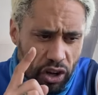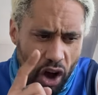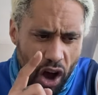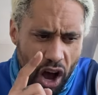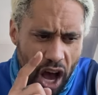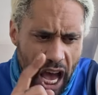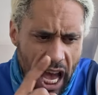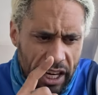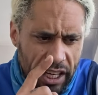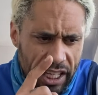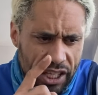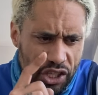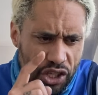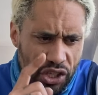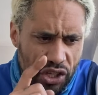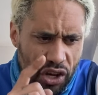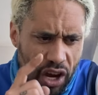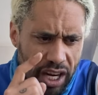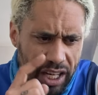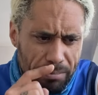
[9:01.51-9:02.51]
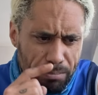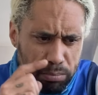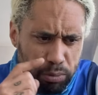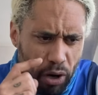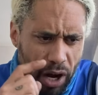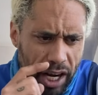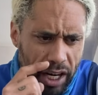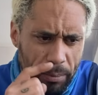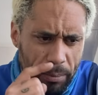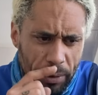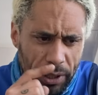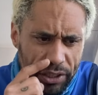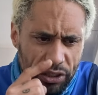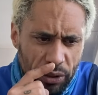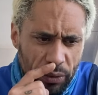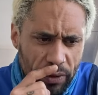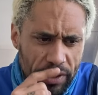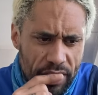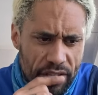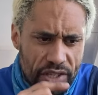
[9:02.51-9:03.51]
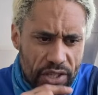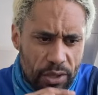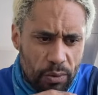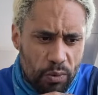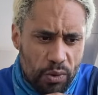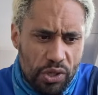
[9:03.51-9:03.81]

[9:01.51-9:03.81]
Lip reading: higher and shining brighter. By doing this, you will